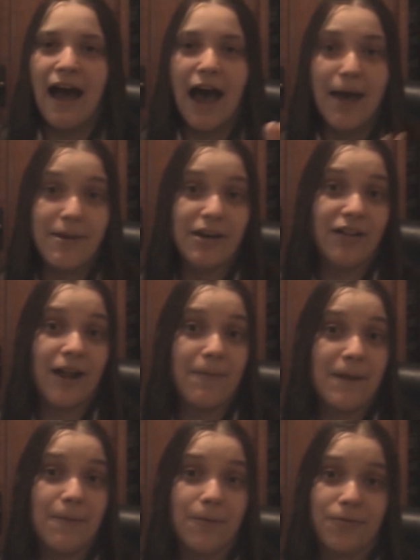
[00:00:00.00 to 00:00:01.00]
I met a lot
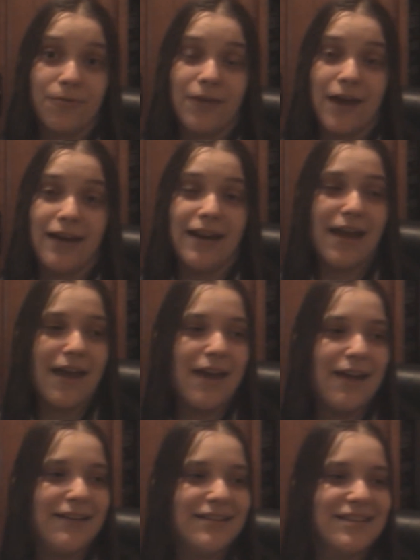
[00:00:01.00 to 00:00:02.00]
of people through that,
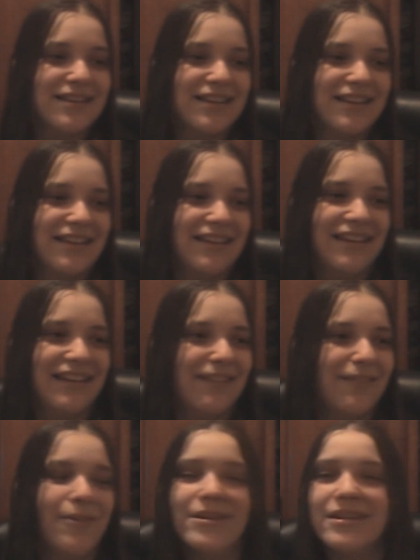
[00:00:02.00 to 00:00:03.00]
and
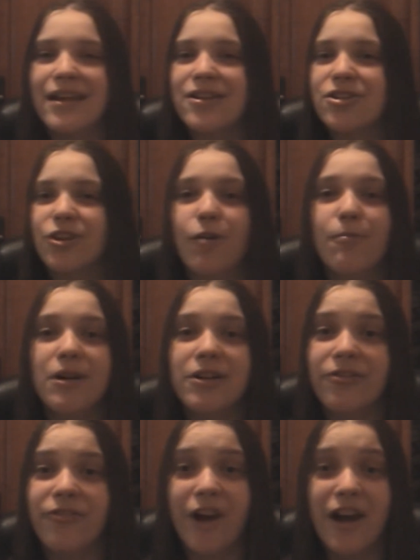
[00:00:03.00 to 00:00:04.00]
we just had so
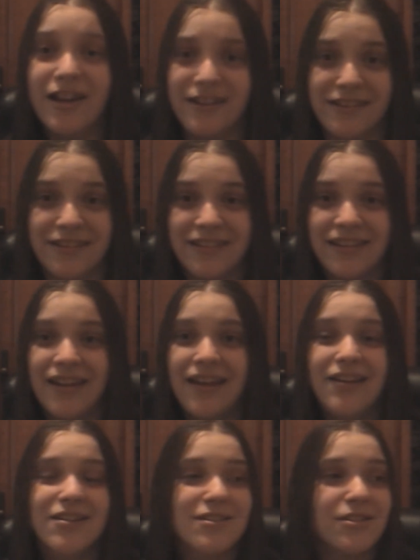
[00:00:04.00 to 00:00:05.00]
much fun.
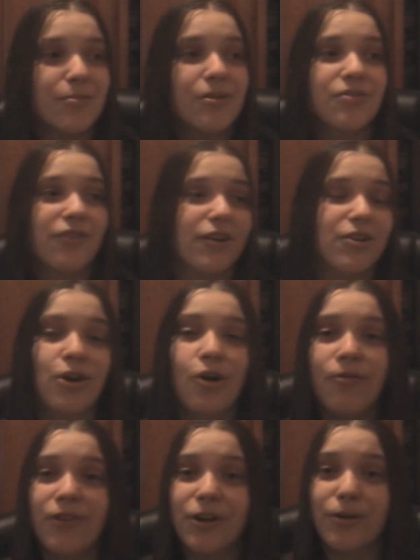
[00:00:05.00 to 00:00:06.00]
Just so much fun
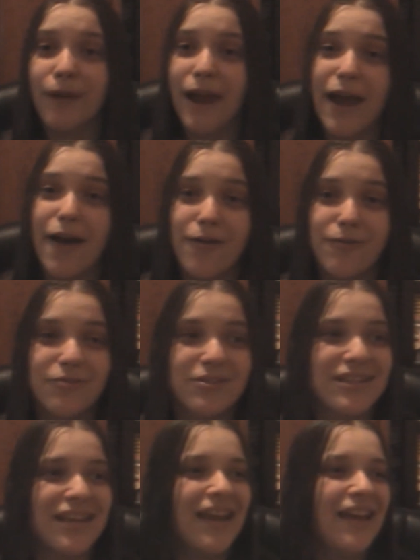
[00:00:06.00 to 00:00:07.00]
goofing
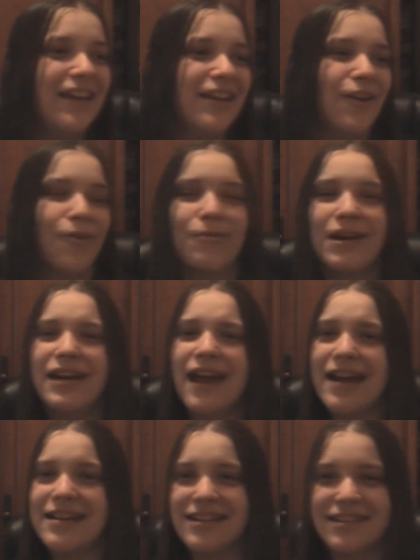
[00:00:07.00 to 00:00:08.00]
around, you know,
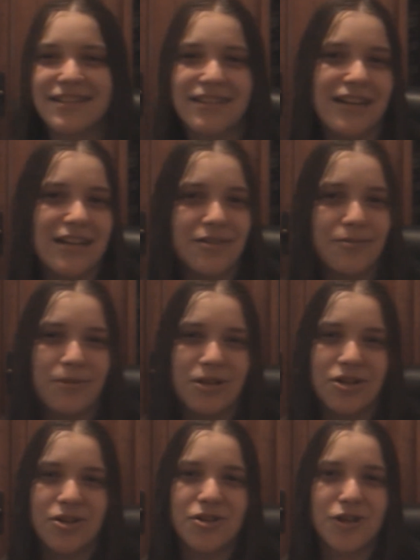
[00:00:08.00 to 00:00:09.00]
reenacting scenes from
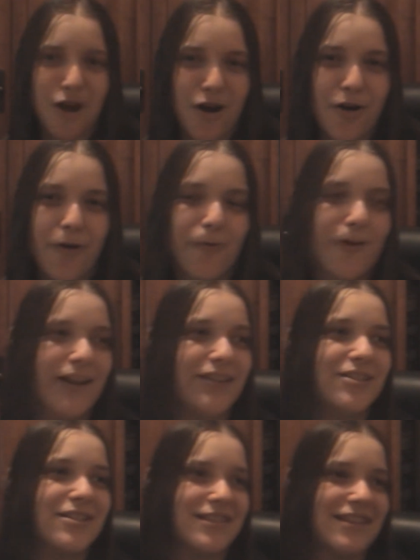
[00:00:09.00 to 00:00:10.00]
the show,
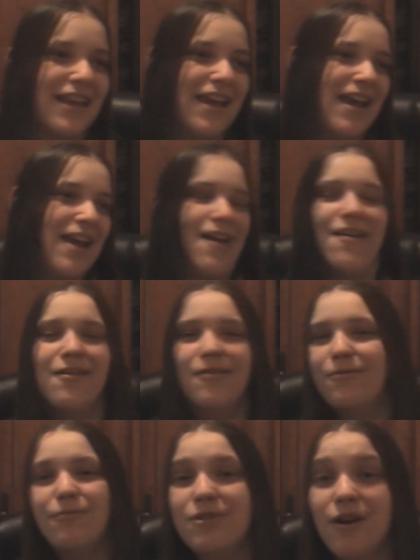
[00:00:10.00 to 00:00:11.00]
and just,
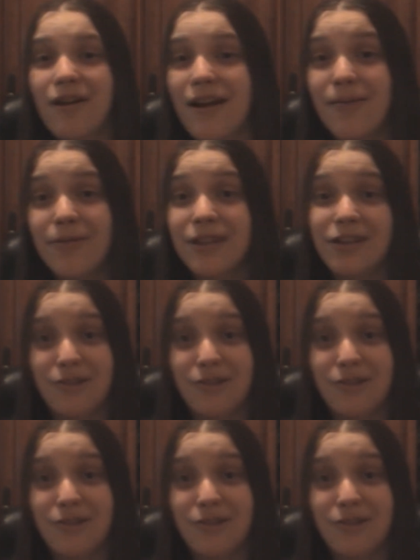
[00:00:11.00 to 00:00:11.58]
we all got really